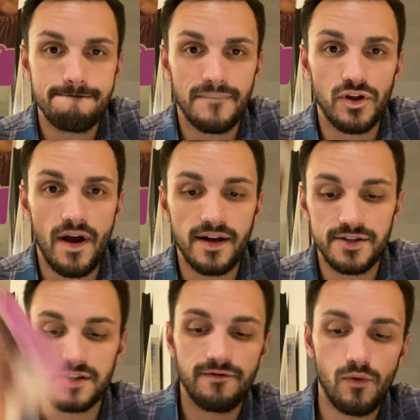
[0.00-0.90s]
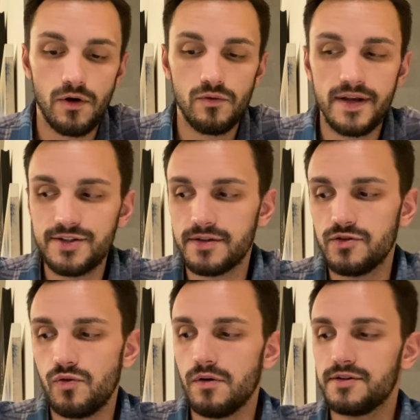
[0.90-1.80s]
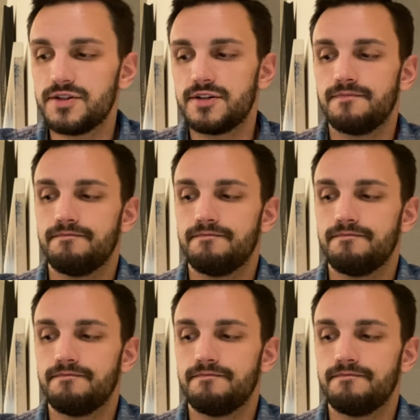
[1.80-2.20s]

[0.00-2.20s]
They're X's for a reason, Taurus.